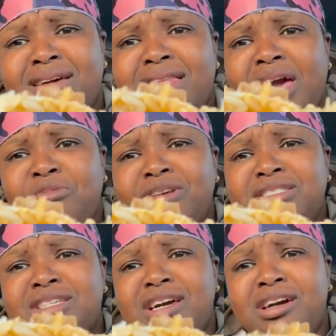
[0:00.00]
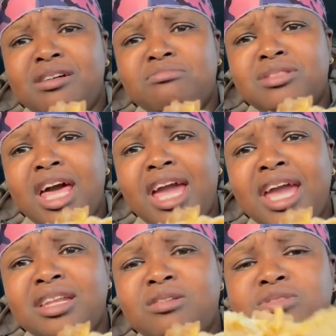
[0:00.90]
Like, what's up? Like,
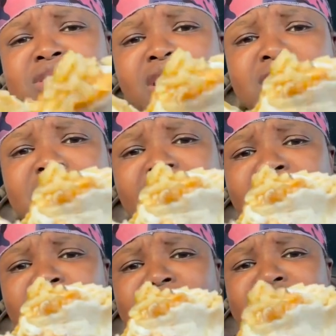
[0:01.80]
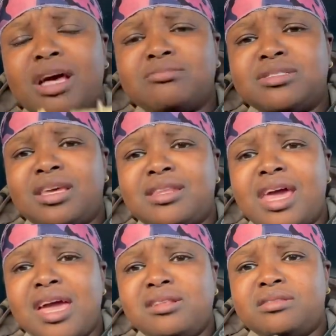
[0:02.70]
ain't no season. Ain't no salsa in
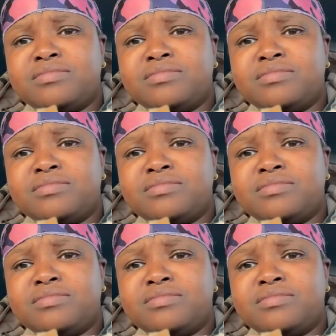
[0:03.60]
that.